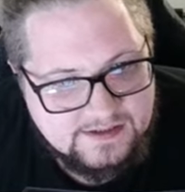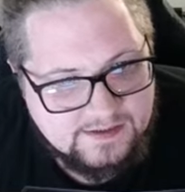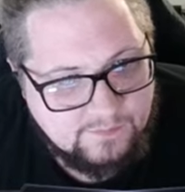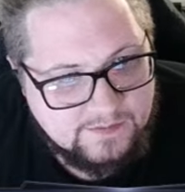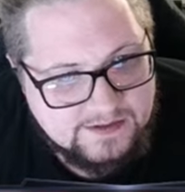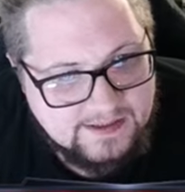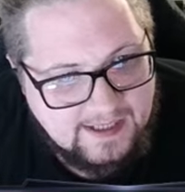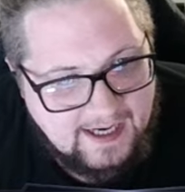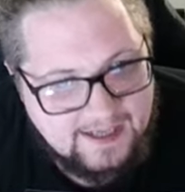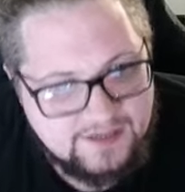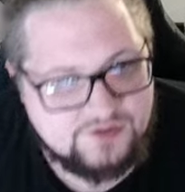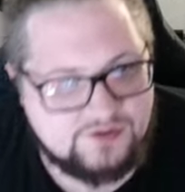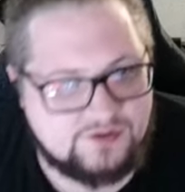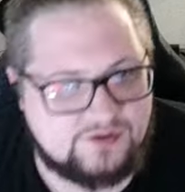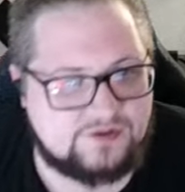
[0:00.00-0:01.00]
it's like
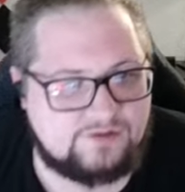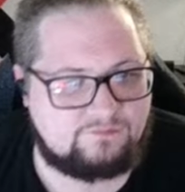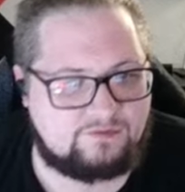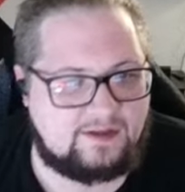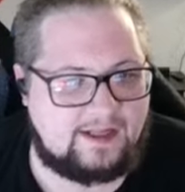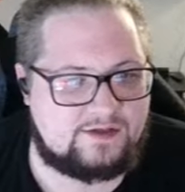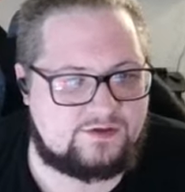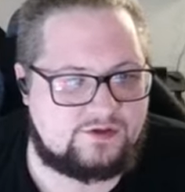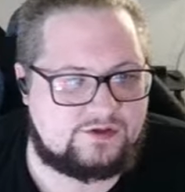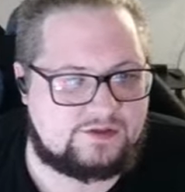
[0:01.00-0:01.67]
Whiscash or Lantern,